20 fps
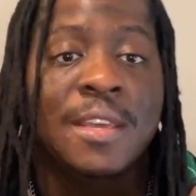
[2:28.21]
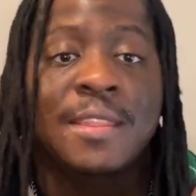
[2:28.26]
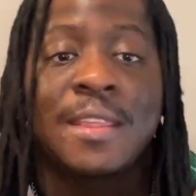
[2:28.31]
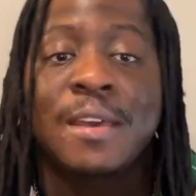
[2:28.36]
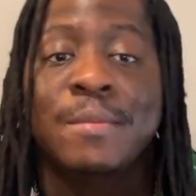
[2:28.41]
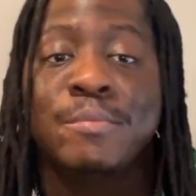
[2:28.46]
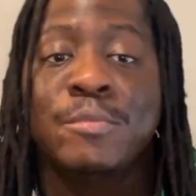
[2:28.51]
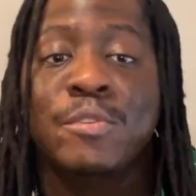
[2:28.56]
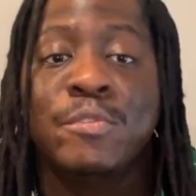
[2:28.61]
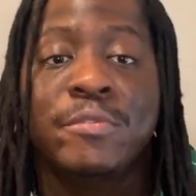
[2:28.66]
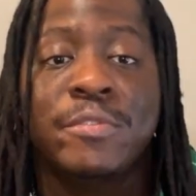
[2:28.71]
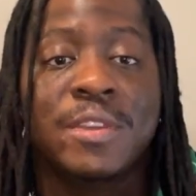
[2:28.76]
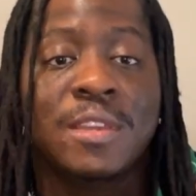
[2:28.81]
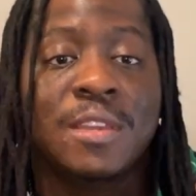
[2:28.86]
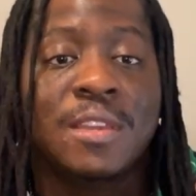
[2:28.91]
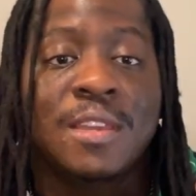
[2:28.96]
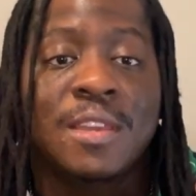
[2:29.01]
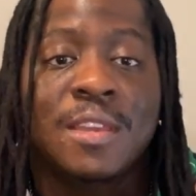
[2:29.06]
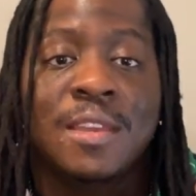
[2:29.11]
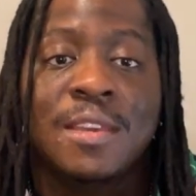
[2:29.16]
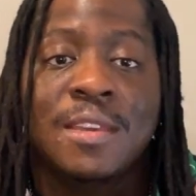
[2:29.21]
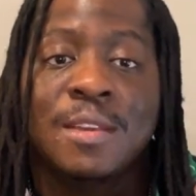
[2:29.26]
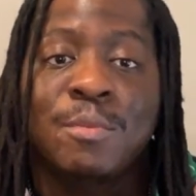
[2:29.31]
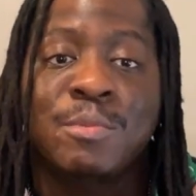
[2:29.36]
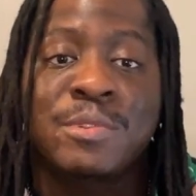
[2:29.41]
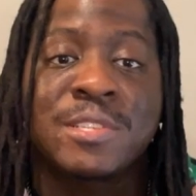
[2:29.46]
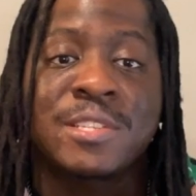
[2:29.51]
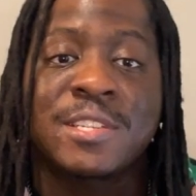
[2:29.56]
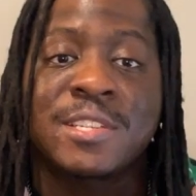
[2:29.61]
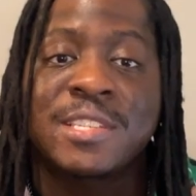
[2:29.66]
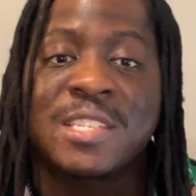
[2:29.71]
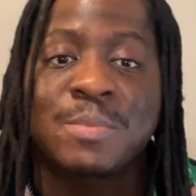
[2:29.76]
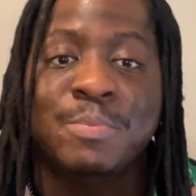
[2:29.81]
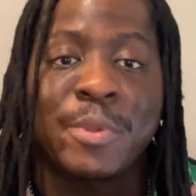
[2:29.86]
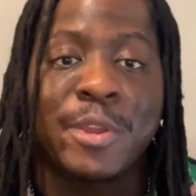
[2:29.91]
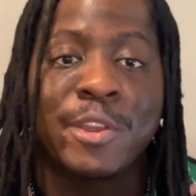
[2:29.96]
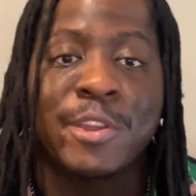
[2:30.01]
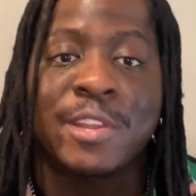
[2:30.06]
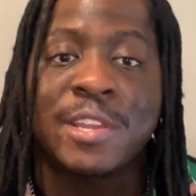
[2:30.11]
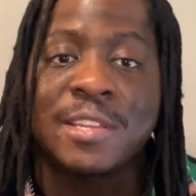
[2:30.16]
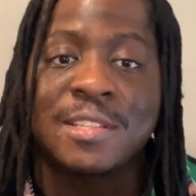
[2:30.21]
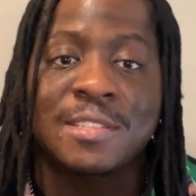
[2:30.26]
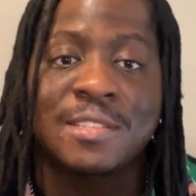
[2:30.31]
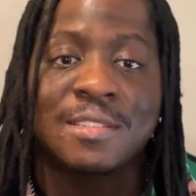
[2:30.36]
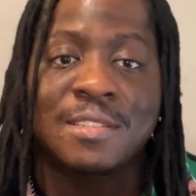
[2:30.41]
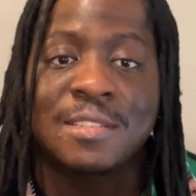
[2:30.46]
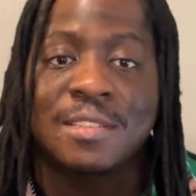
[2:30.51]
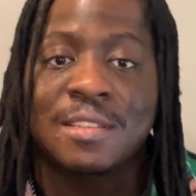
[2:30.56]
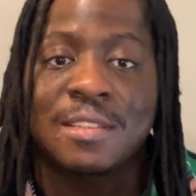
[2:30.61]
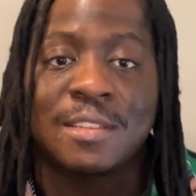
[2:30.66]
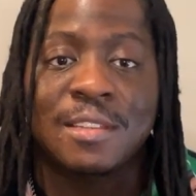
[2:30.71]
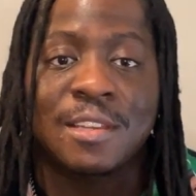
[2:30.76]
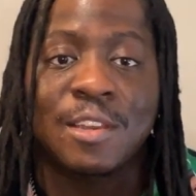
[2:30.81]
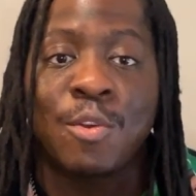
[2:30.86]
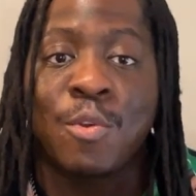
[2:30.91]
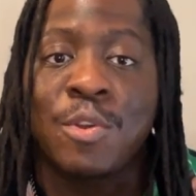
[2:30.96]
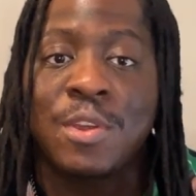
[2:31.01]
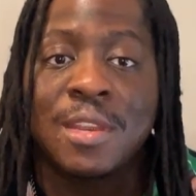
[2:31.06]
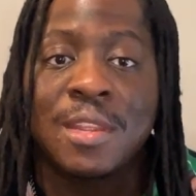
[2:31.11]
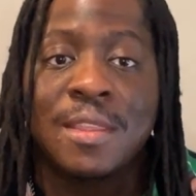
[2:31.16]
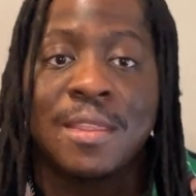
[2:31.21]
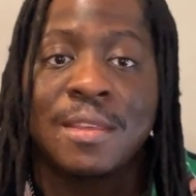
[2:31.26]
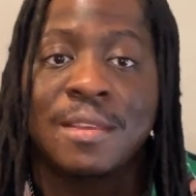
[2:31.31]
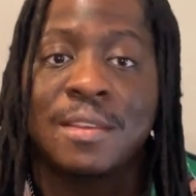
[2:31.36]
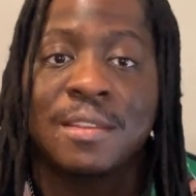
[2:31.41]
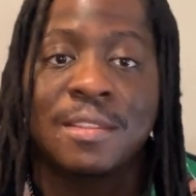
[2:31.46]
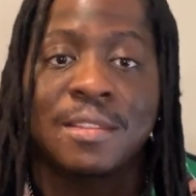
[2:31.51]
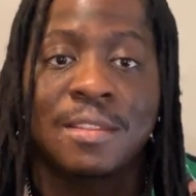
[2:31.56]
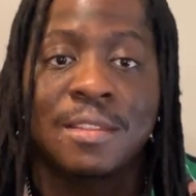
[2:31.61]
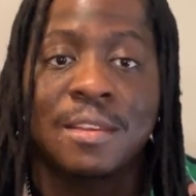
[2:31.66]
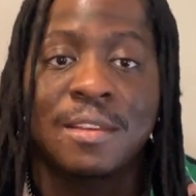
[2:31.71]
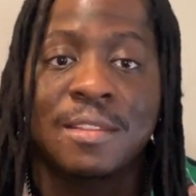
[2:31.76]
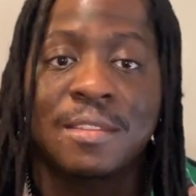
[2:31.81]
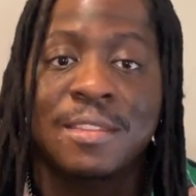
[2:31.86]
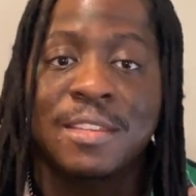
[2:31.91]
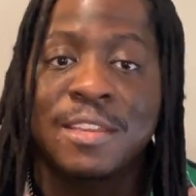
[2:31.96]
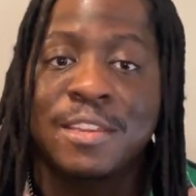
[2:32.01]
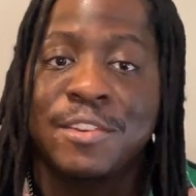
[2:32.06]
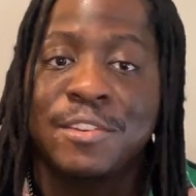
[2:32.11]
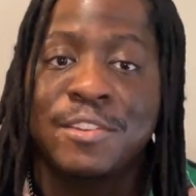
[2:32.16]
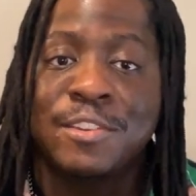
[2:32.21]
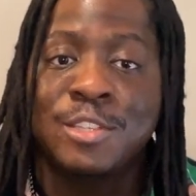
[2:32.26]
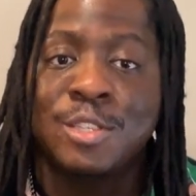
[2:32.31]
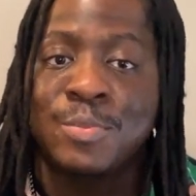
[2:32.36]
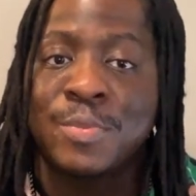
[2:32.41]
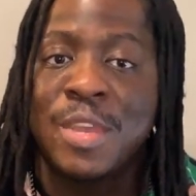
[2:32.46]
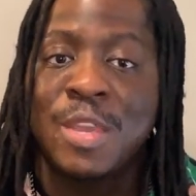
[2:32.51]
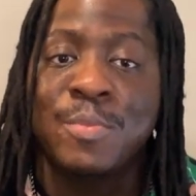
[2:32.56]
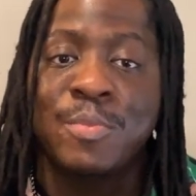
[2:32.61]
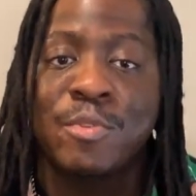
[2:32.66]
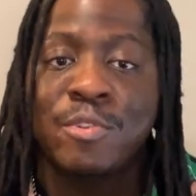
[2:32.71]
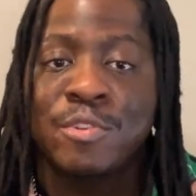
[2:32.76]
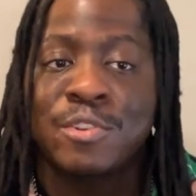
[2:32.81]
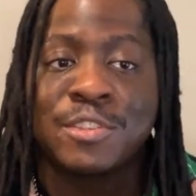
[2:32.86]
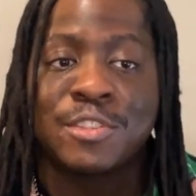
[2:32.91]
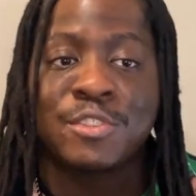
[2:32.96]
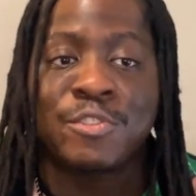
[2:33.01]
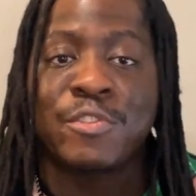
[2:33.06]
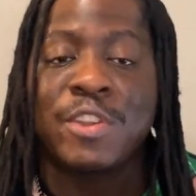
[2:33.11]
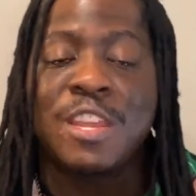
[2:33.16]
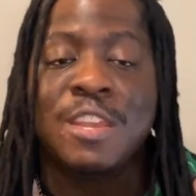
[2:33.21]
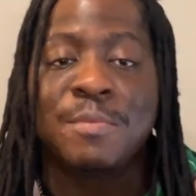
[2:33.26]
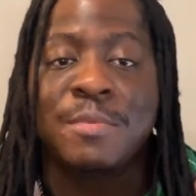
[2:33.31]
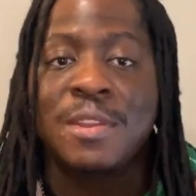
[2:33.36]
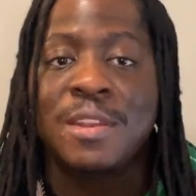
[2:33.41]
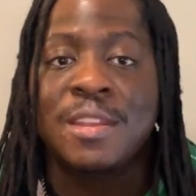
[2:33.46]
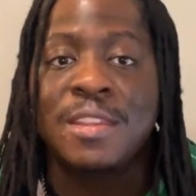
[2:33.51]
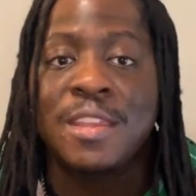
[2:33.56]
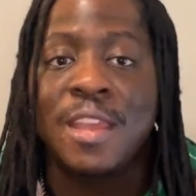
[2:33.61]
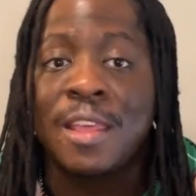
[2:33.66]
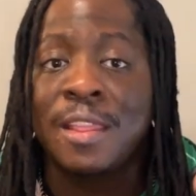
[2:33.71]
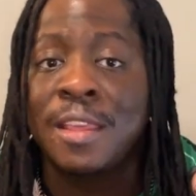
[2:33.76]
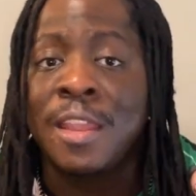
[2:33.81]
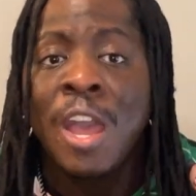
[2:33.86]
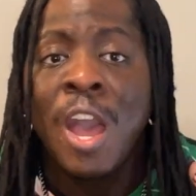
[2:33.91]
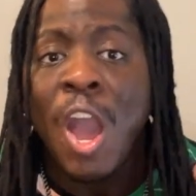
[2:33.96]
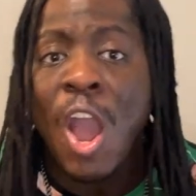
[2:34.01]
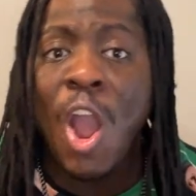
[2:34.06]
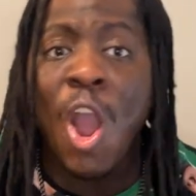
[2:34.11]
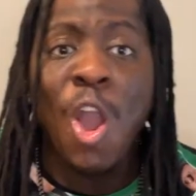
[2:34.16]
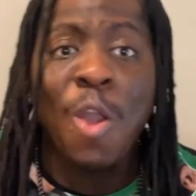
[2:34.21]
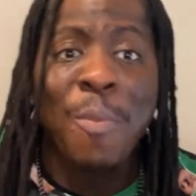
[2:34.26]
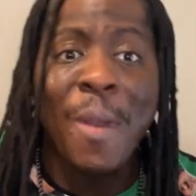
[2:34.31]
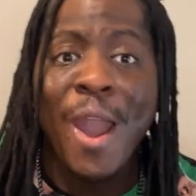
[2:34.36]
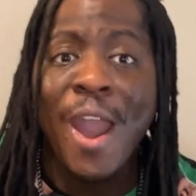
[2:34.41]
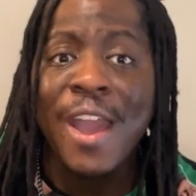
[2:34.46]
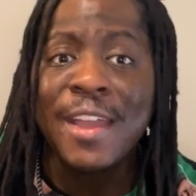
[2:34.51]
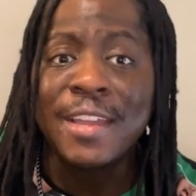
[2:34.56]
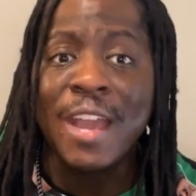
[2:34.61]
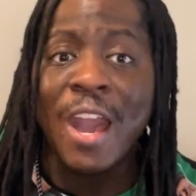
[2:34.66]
That movie was an experience. Going in the theaters, people were screaming and yelling, "Oh my